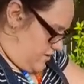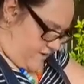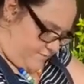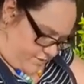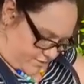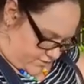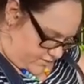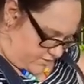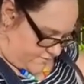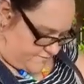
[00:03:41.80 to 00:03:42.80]
of our blue,
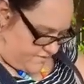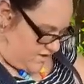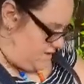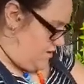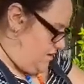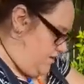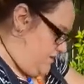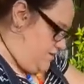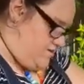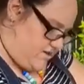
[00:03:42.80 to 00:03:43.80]

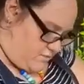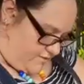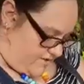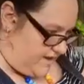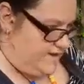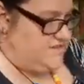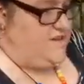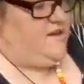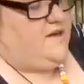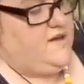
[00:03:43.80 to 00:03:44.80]
so when we get
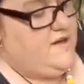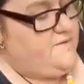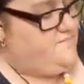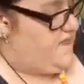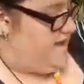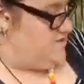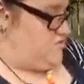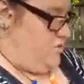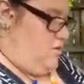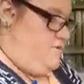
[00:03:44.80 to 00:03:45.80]
our
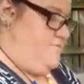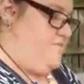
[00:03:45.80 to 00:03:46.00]
straw,